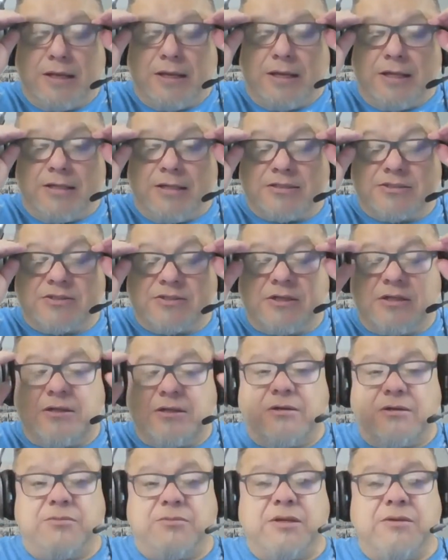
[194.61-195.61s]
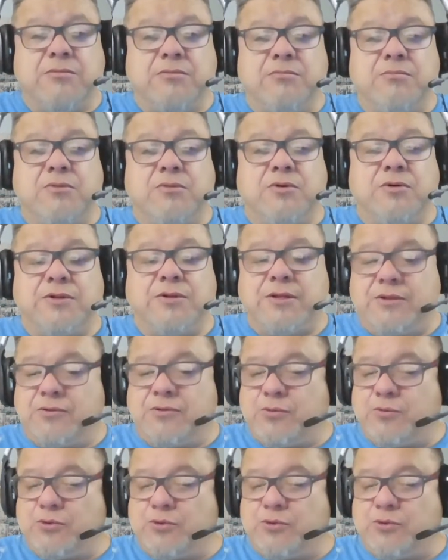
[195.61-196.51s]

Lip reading: and it's gonna be more than